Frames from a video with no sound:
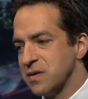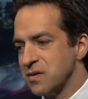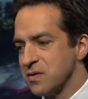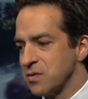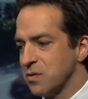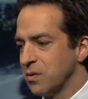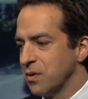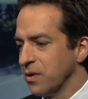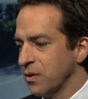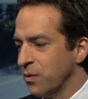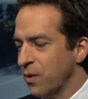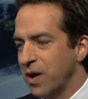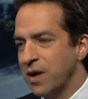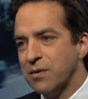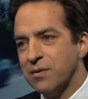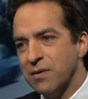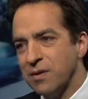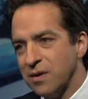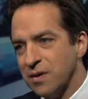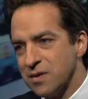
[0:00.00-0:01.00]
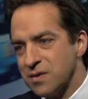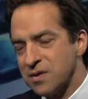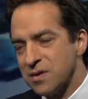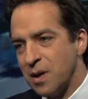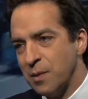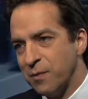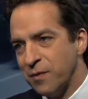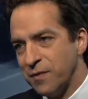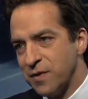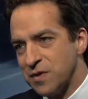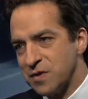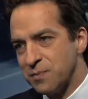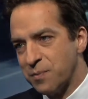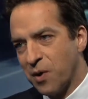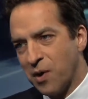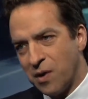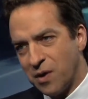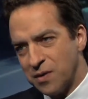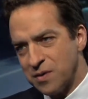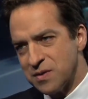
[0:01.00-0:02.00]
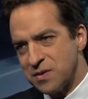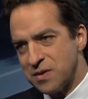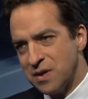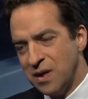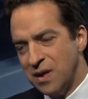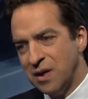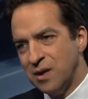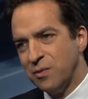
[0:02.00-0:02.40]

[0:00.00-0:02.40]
it's sort of greater than the sum of its parts.